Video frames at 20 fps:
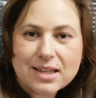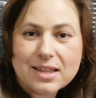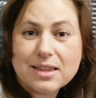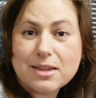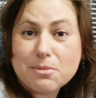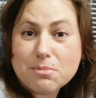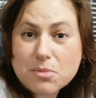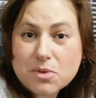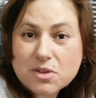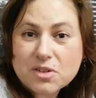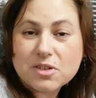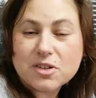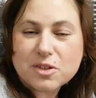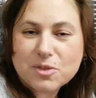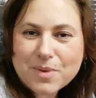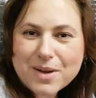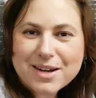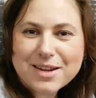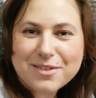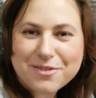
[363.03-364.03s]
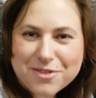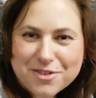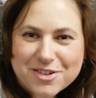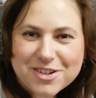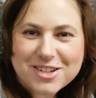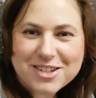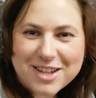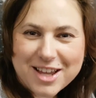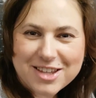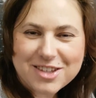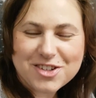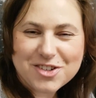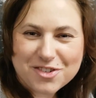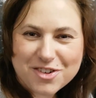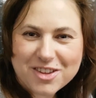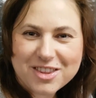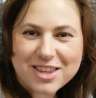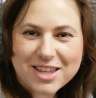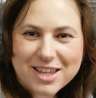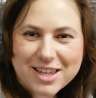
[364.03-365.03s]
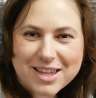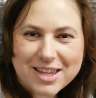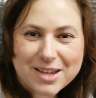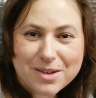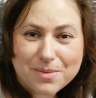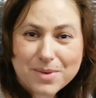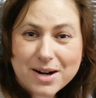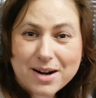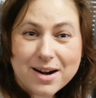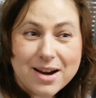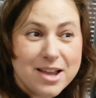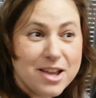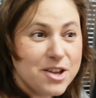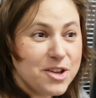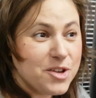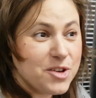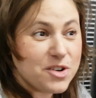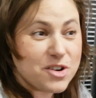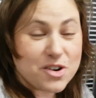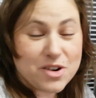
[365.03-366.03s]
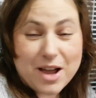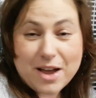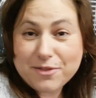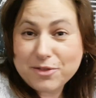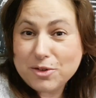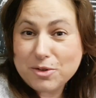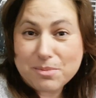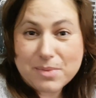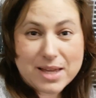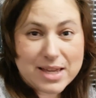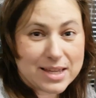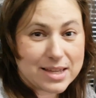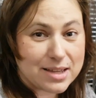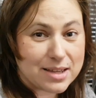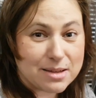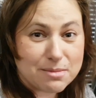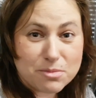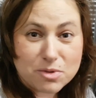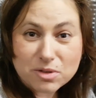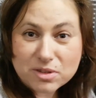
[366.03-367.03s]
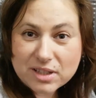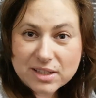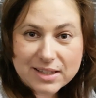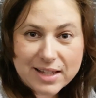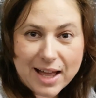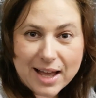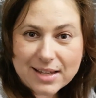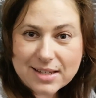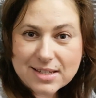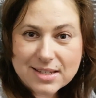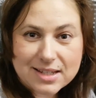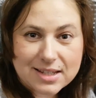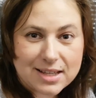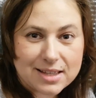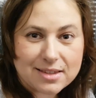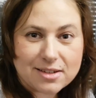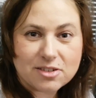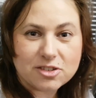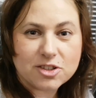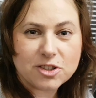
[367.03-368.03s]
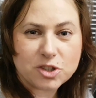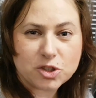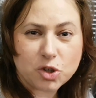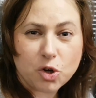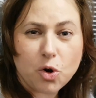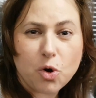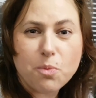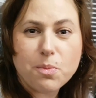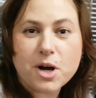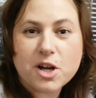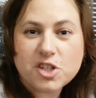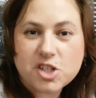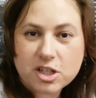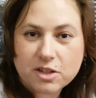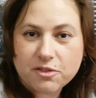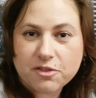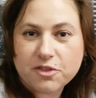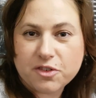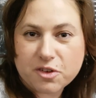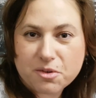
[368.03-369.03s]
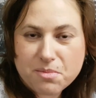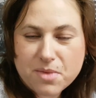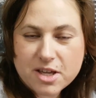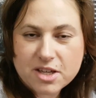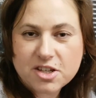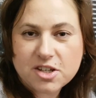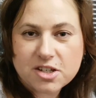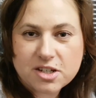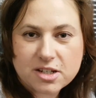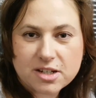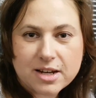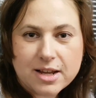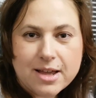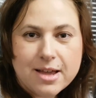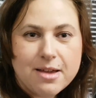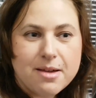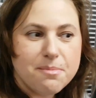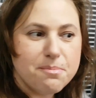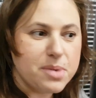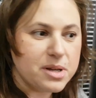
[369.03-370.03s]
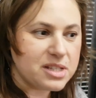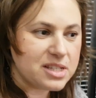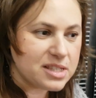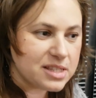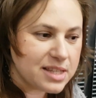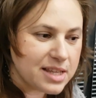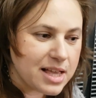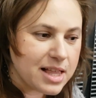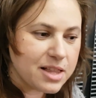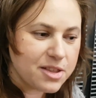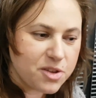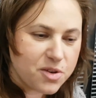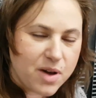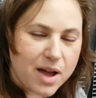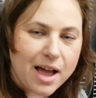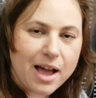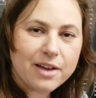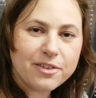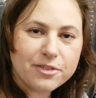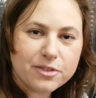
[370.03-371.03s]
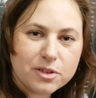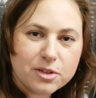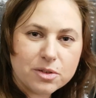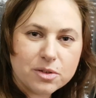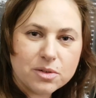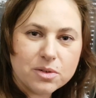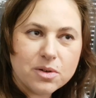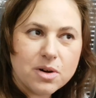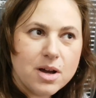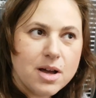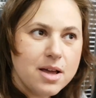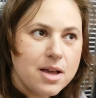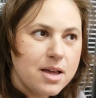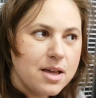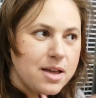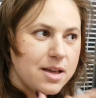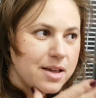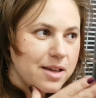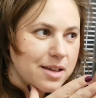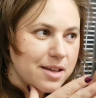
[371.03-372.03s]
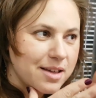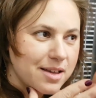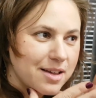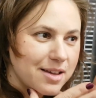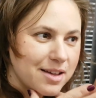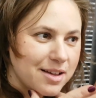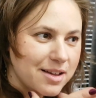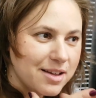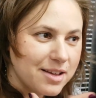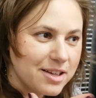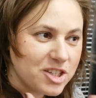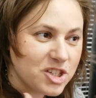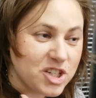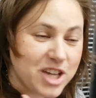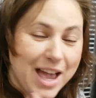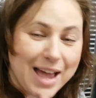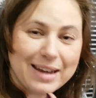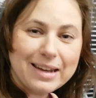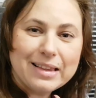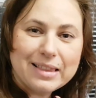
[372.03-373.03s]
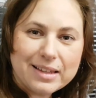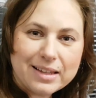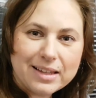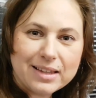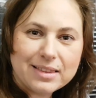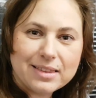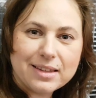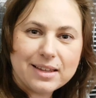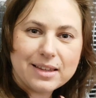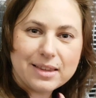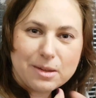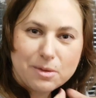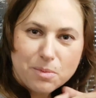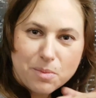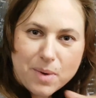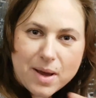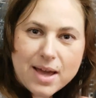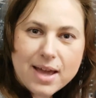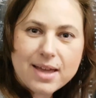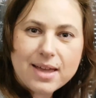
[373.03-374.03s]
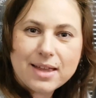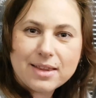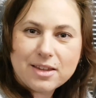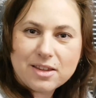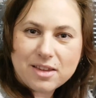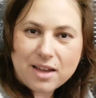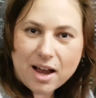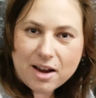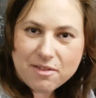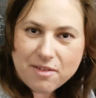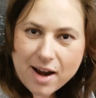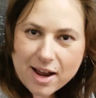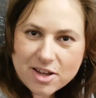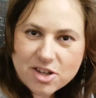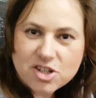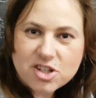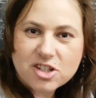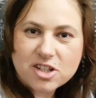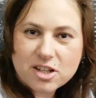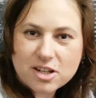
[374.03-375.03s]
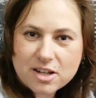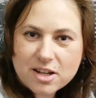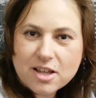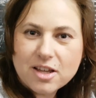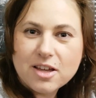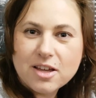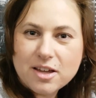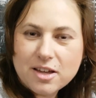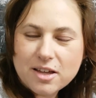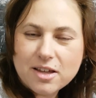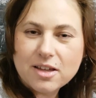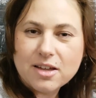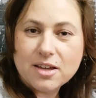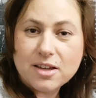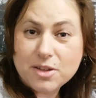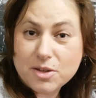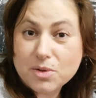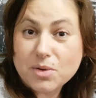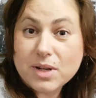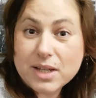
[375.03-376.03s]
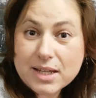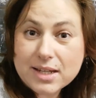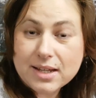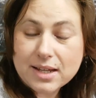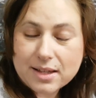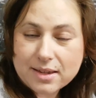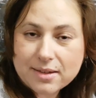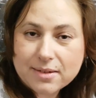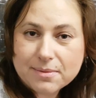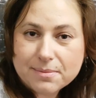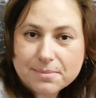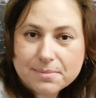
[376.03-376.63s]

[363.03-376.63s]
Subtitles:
in the modern 21st century thinking, where you have to make a multitasking and there's so much information, but still you have to channel it in the way and the direction you need it.